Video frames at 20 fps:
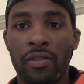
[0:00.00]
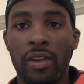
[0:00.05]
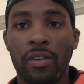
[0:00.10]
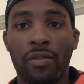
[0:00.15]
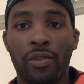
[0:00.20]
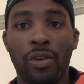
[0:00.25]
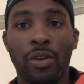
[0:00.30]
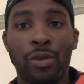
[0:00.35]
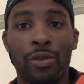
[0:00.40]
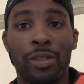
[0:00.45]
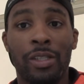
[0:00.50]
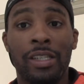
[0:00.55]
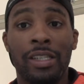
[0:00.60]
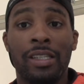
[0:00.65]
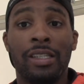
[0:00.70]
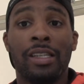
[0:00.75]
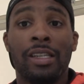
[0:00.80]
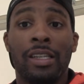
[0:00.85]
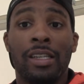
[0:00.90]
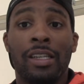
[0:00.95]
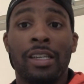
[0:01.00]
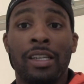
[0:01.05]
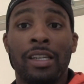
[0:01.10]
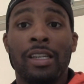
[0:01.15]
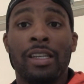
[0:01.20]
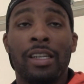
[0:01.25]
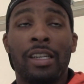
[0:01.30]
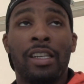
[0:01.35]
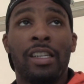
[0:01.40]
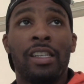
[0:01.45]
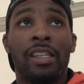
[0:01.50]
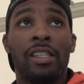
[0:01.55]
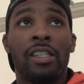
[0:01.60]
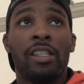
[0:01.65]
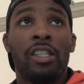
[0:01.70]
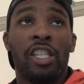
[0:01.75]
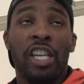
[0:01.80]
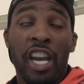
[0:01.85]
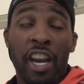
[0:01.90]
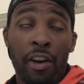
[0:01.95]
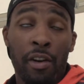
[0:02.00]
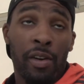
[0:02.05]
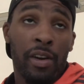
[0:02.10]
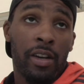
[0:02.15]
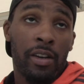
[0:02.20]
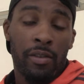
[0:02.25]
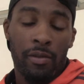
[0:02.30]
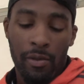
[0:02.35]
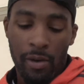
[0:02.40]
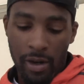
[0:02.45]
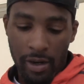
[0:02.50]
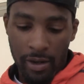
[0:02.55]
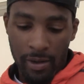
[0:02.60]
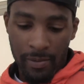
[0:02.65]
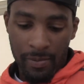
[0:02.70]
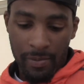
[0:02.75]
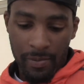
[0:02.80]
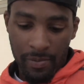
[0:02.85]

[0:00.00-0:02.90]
difficulties sharing, right?